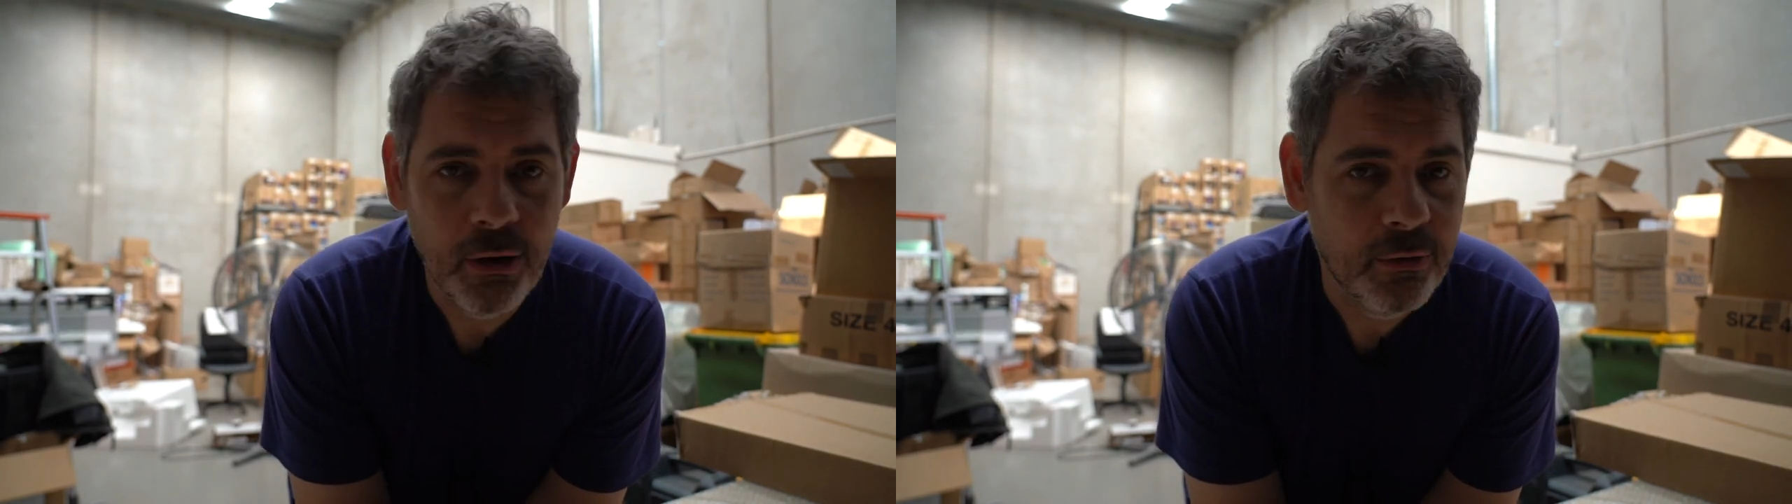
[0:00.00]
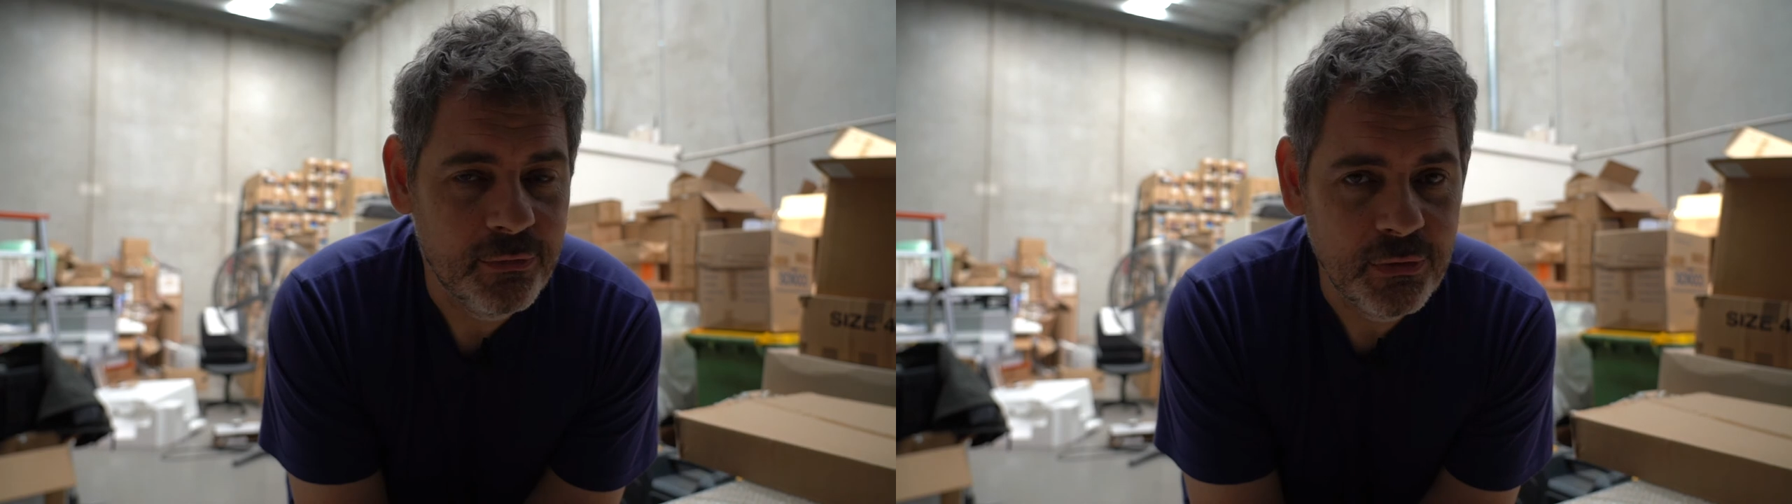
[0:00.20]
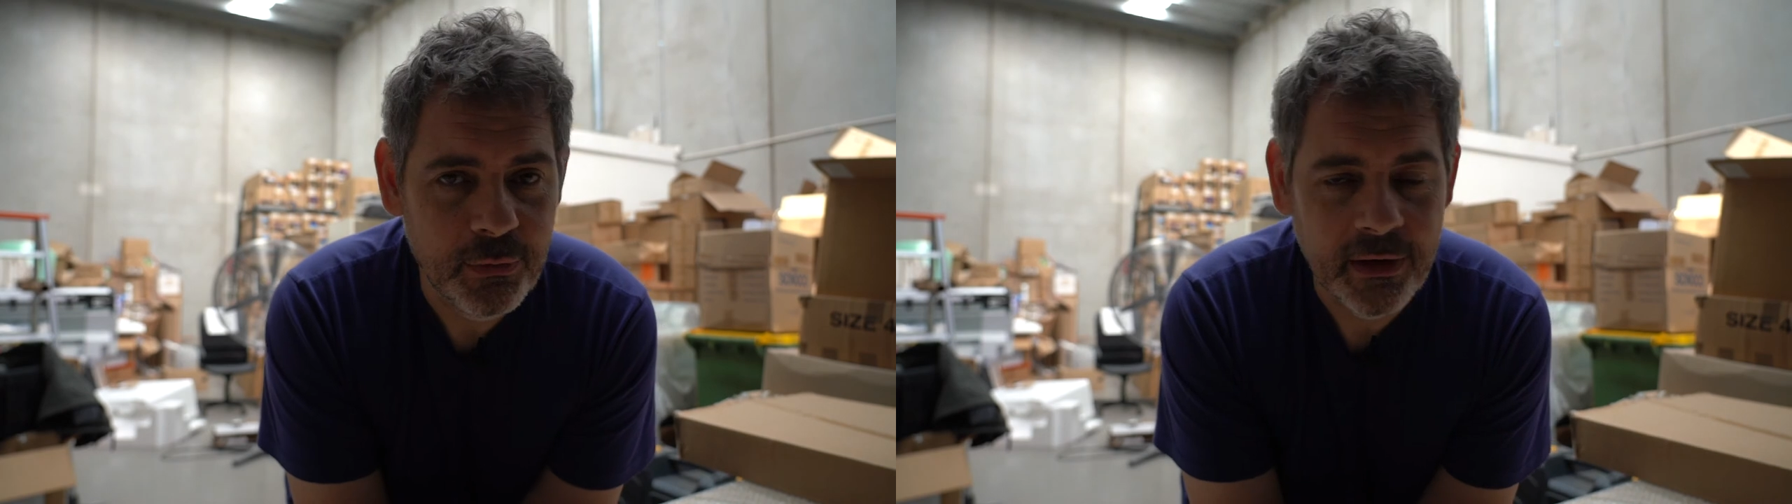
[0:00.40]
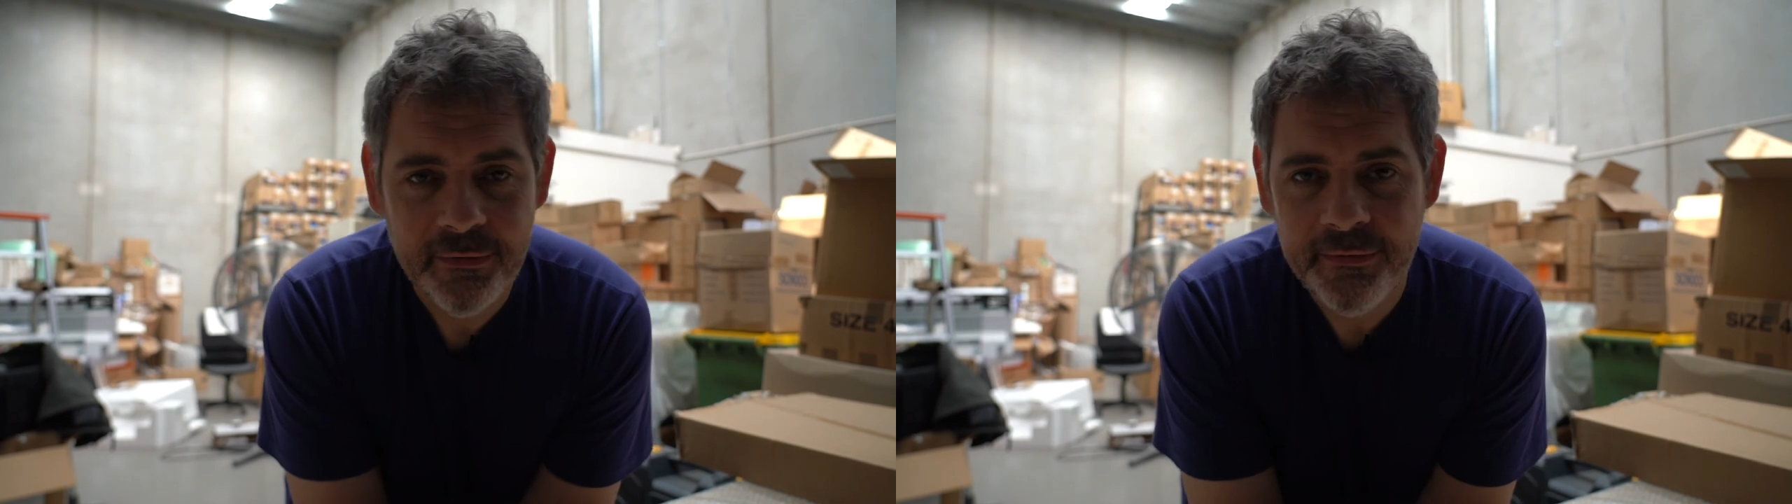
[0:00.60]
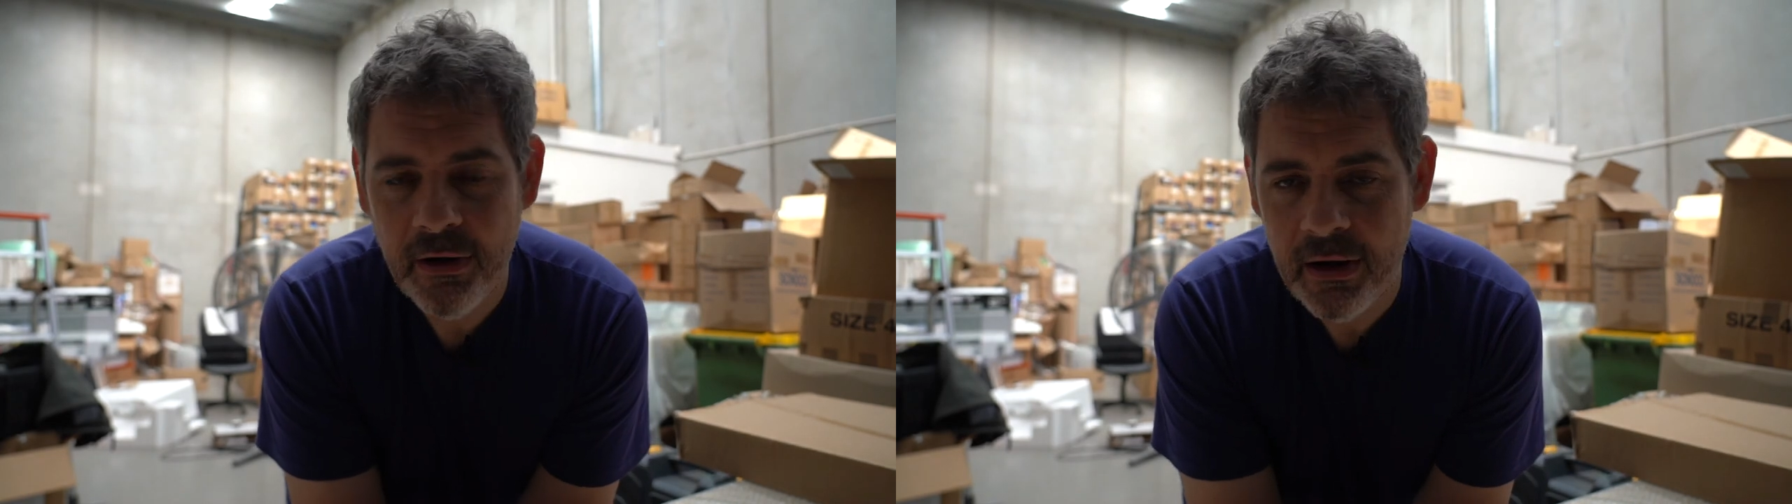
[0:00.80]
of doing
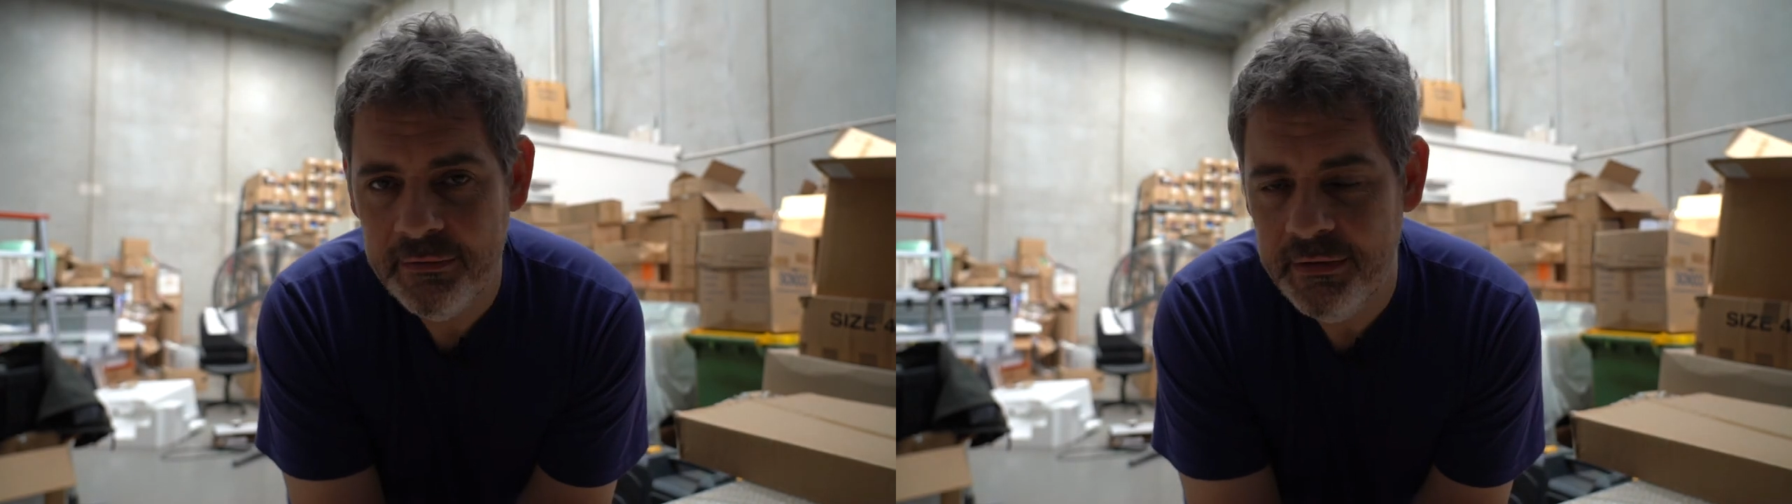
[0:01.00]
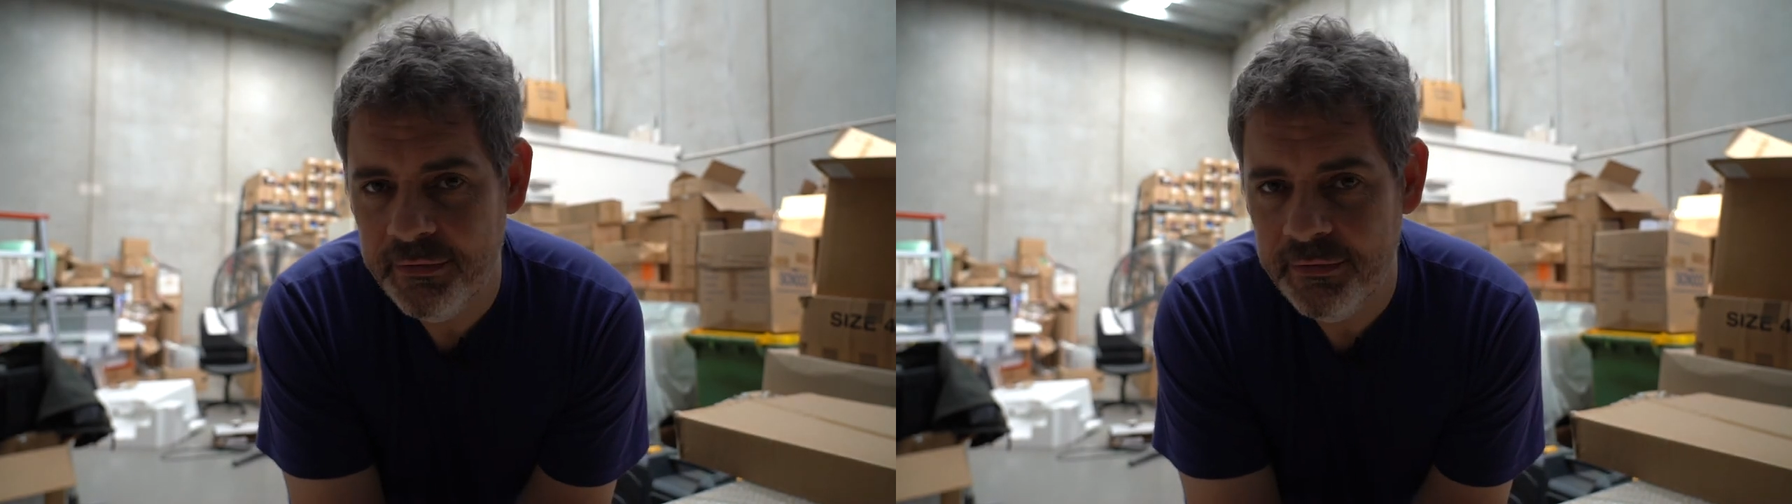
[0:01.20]
5